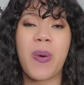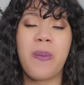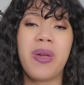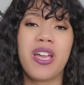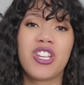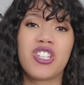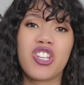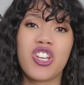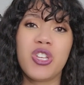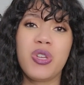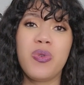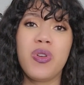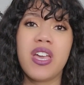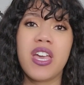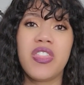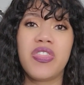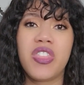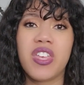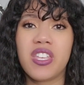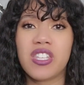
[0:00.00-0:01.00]
Make sure you
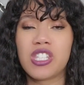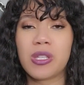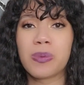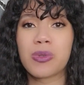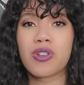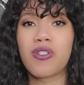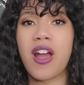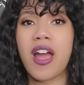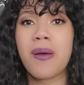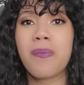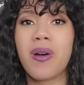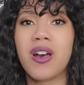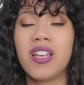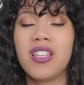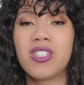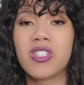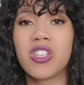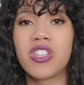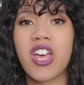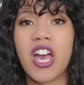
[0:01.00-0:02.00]
hit the subscribe button
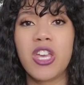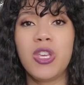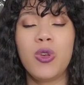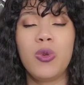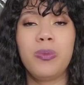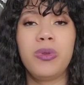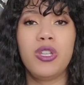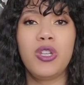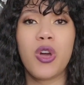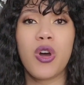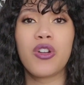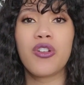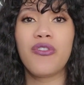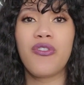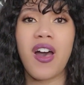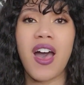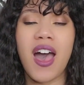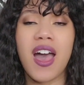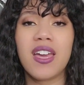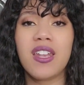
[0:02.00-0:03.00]
so that you'll be
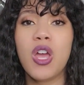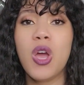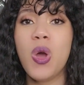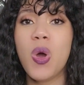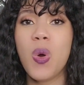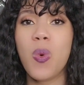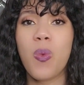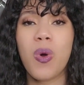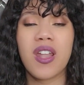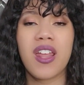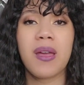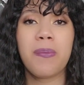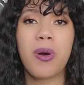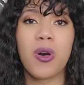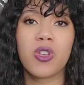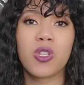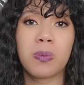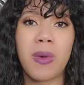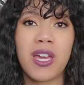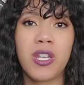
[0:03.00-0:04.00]
notified when I
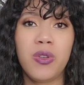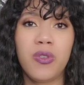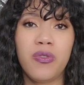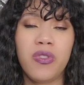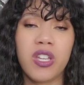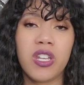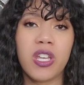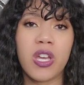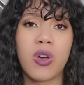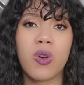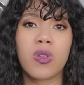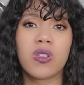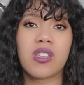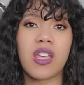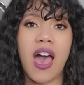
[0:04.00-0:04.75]
post my new videos.